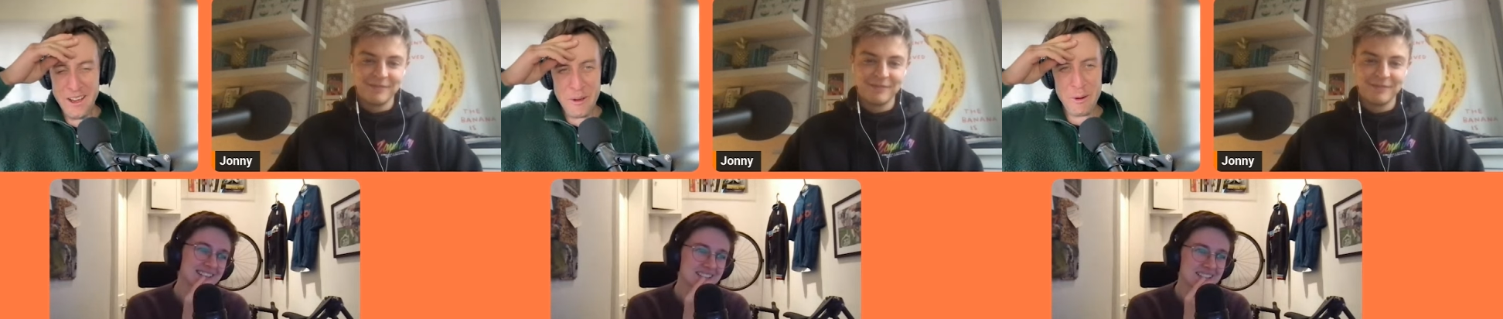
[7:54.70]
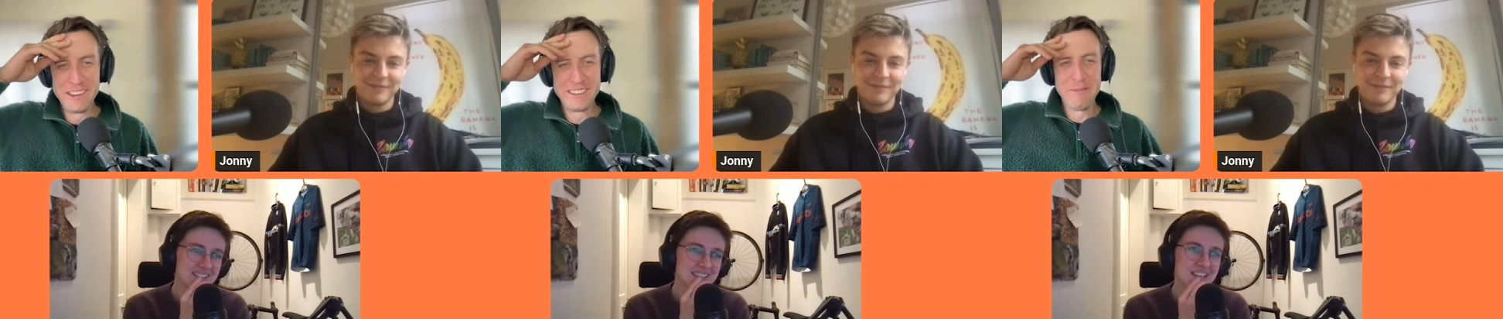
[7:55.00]

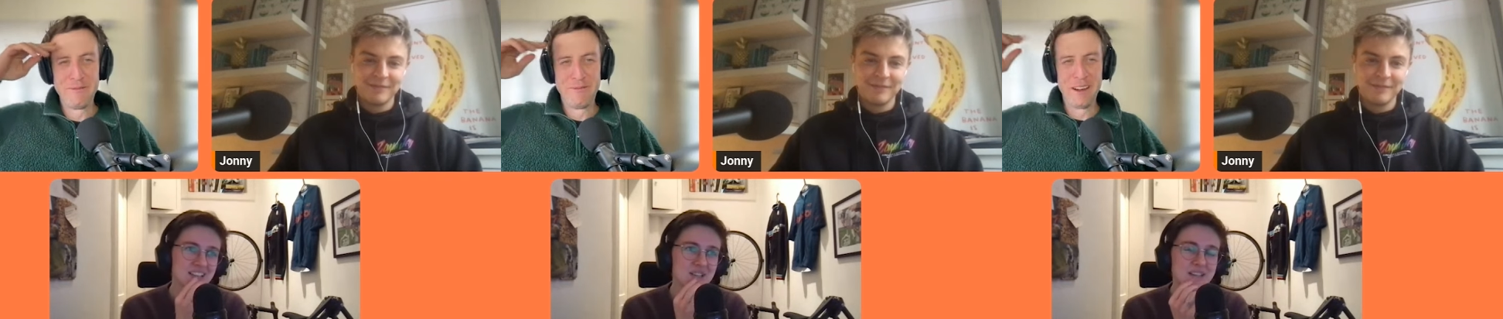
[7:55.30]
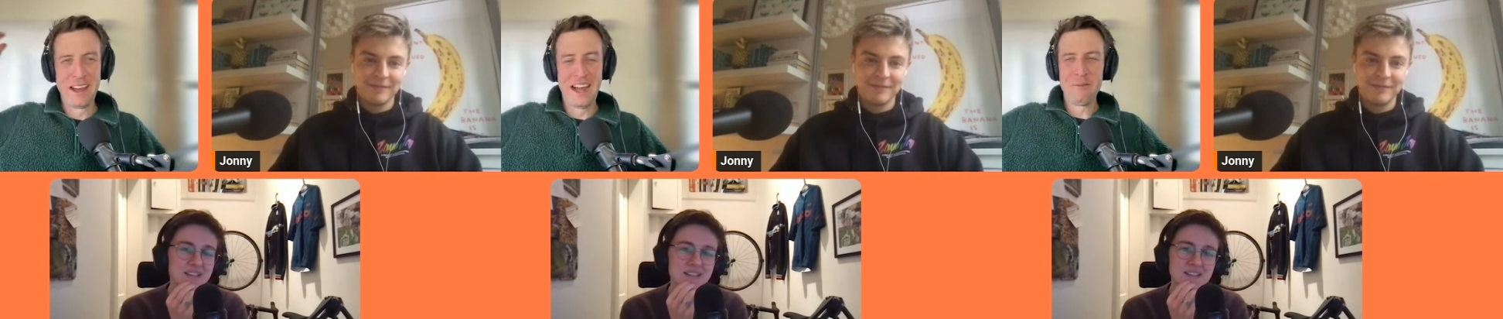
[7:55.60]
Speaker 1: where's the
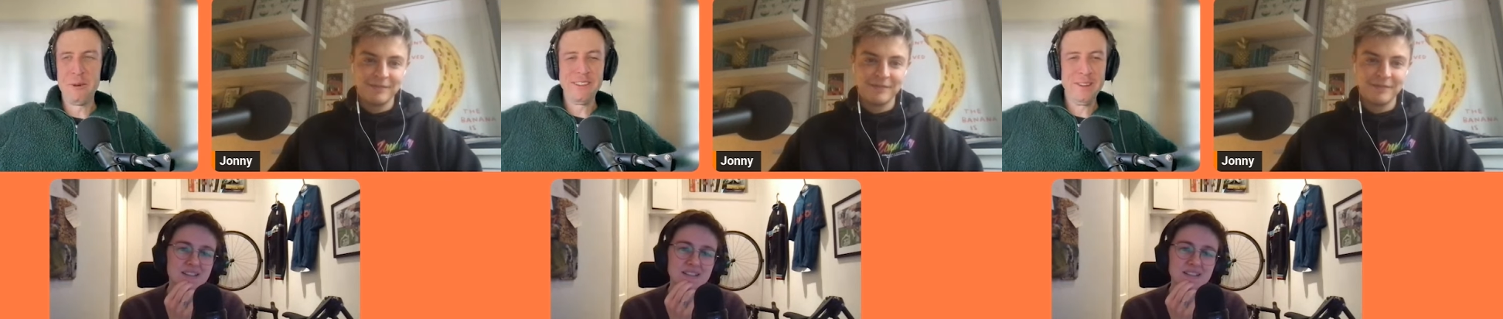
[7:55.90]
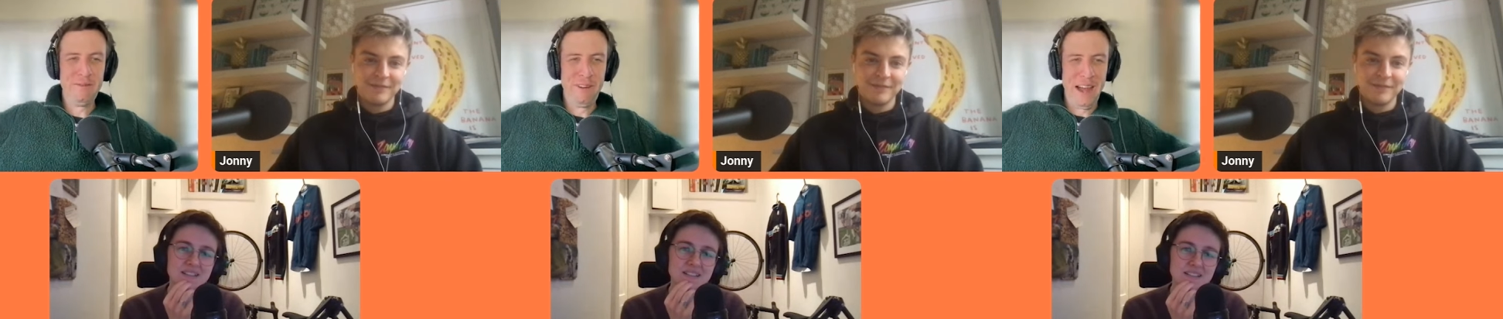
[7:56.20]
where's
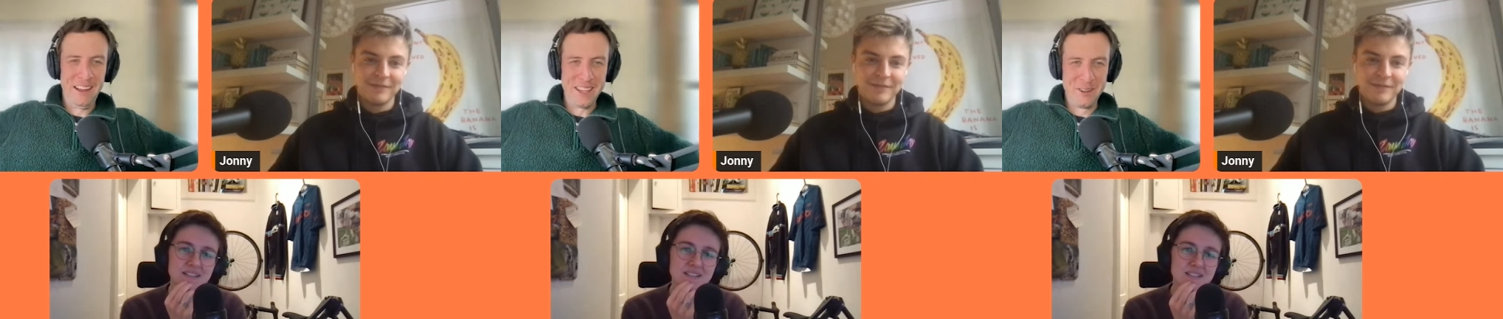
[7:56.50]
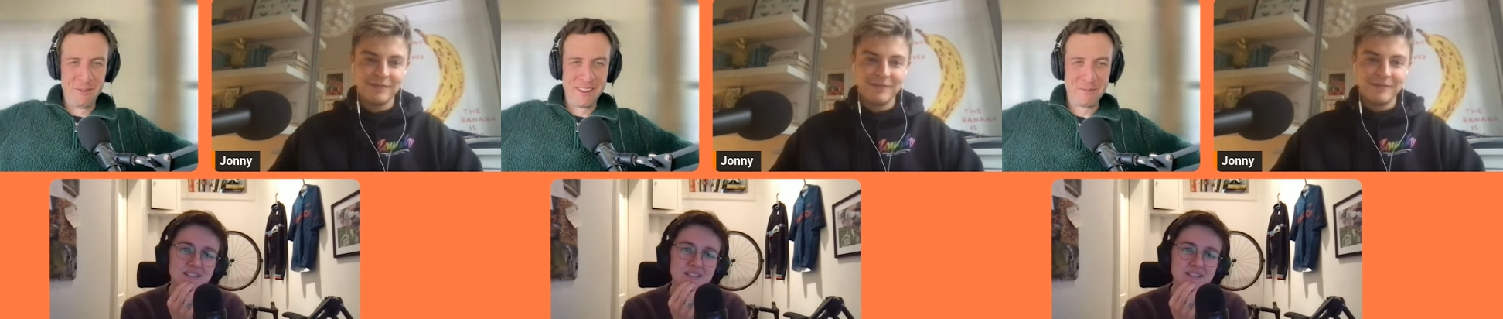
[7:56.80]
the
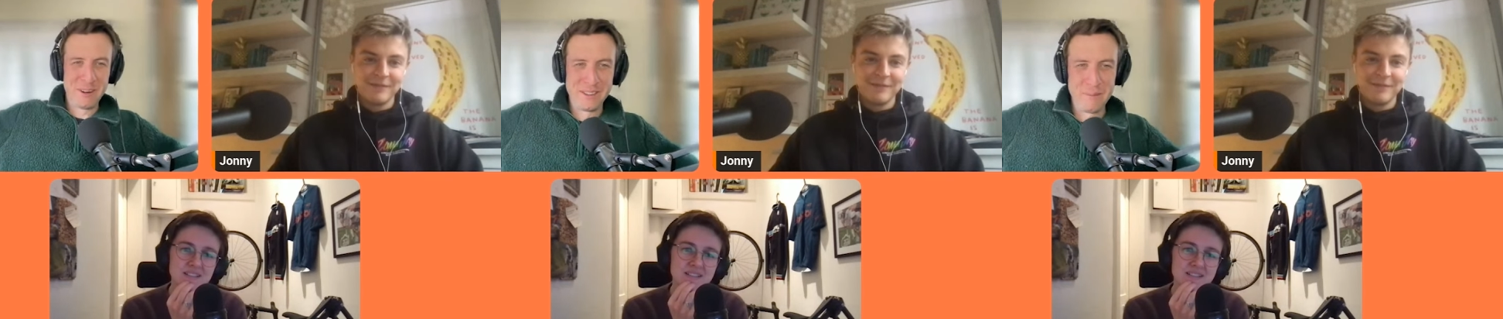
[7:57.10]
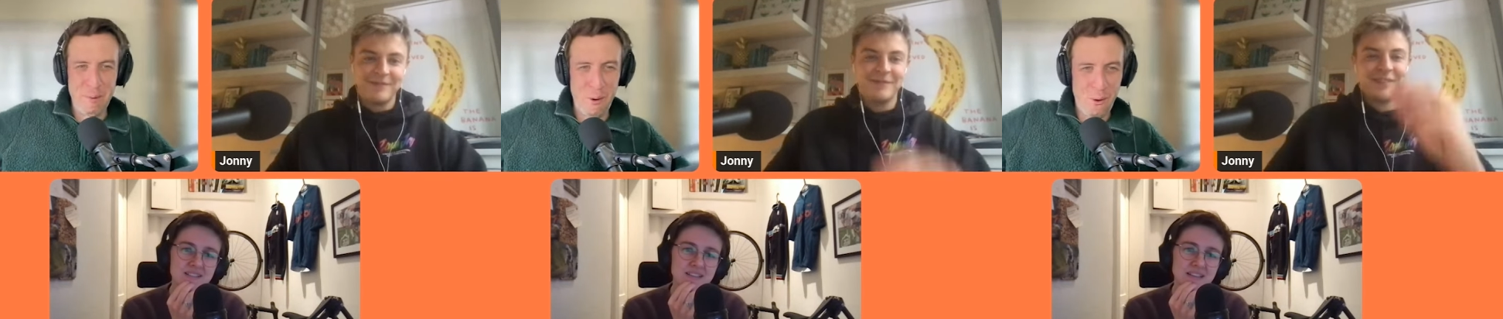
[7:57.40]
value? What what's
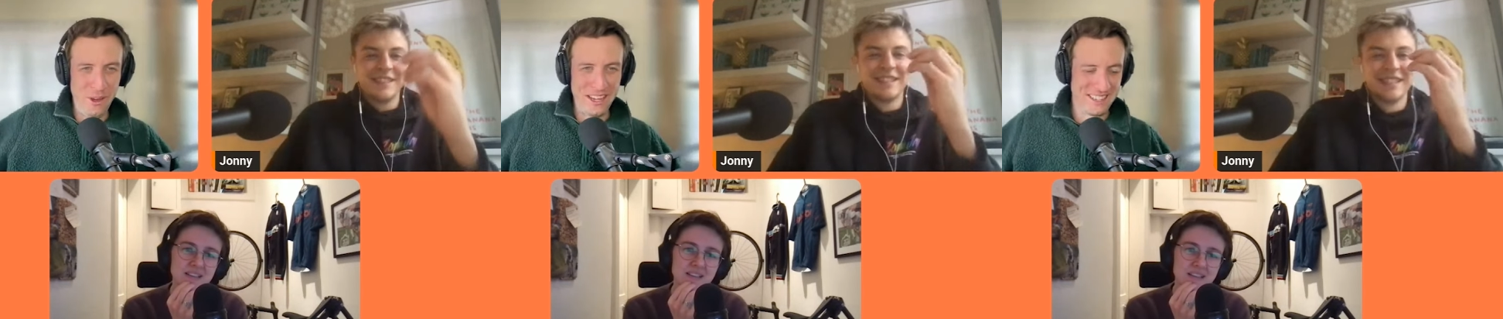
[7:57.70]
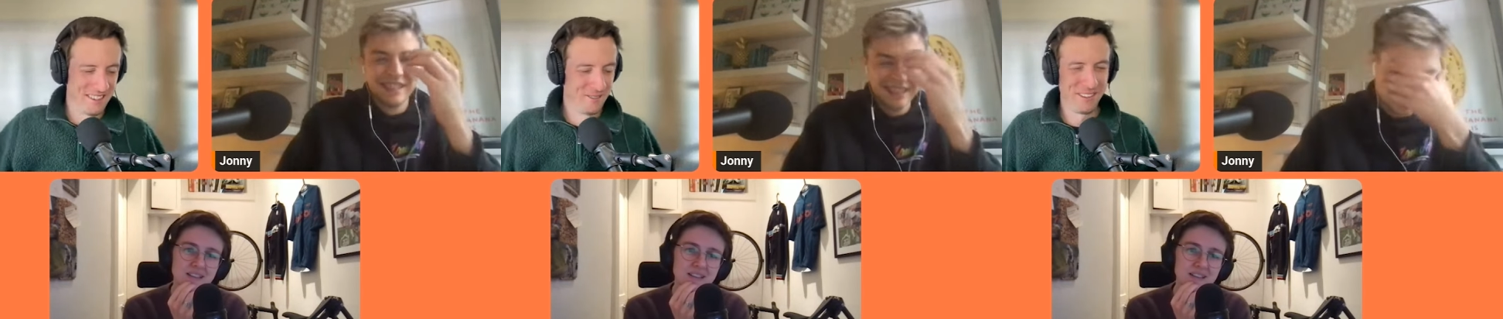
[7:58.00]
the point?
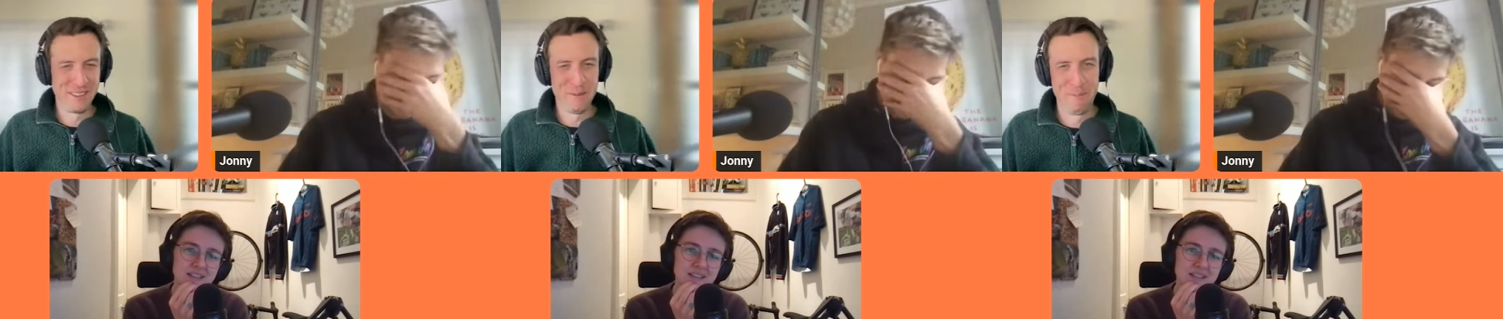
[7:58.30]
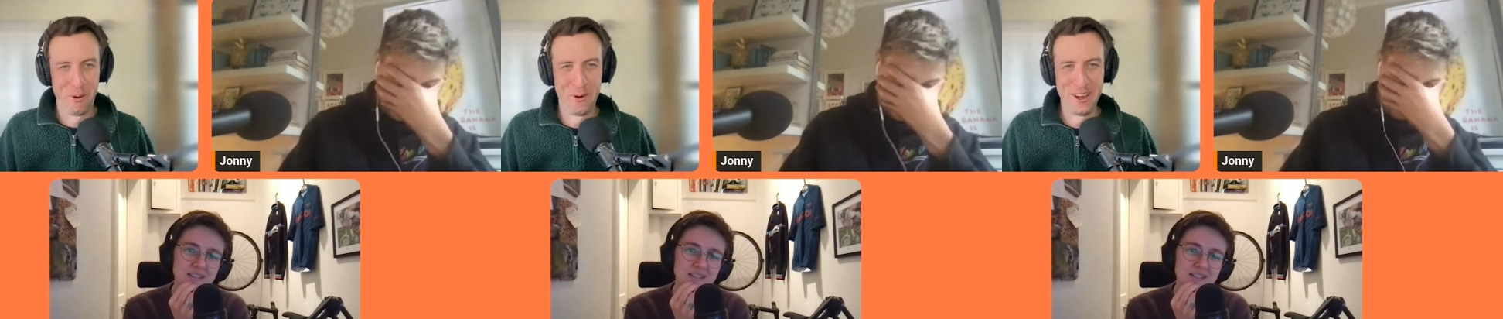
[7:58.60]
Yeah. What's the
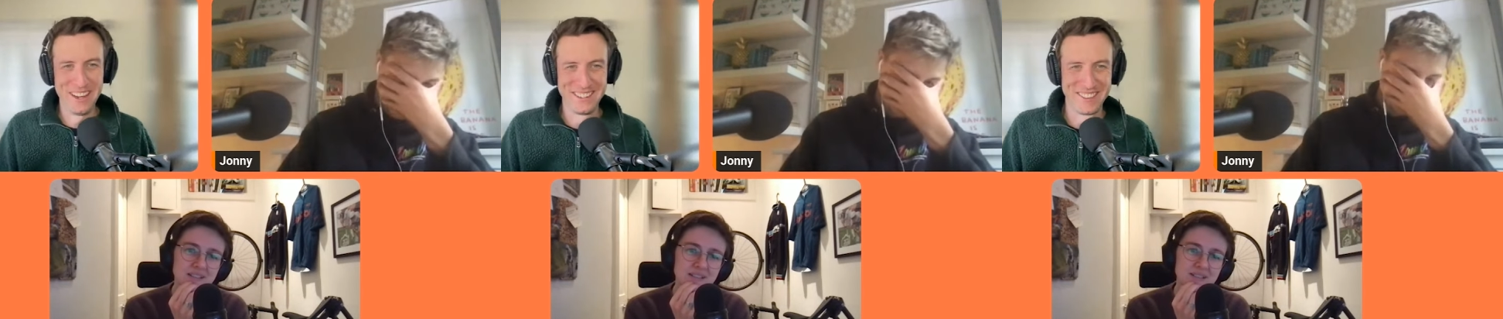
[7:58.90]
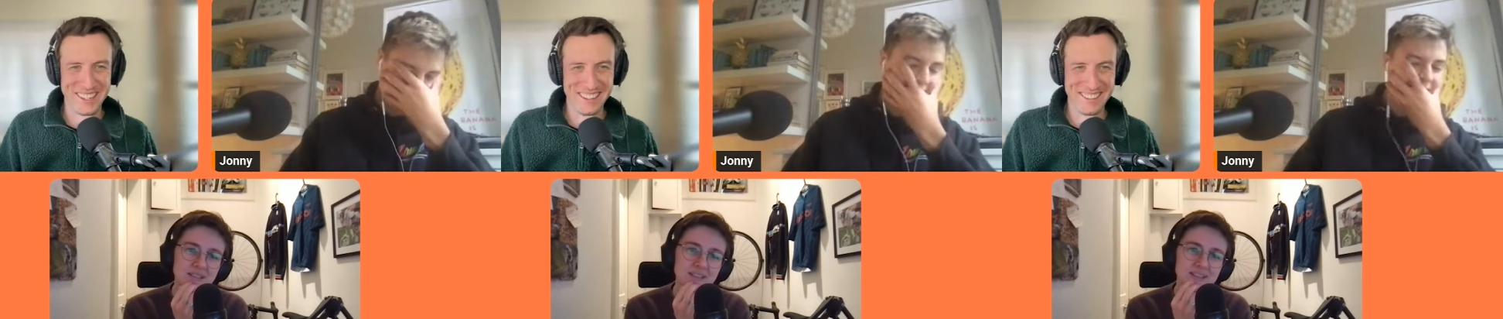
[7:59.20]
point
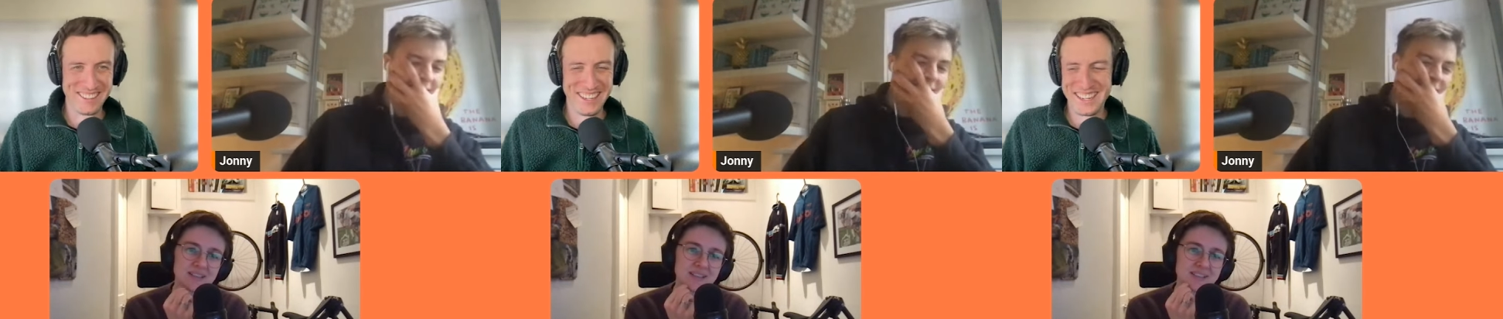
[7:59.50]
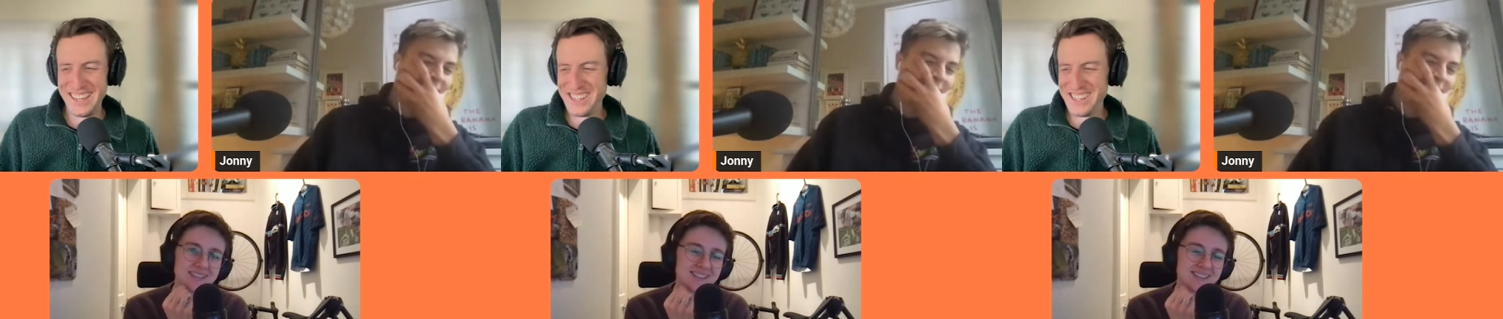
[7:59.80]
of this? Like, I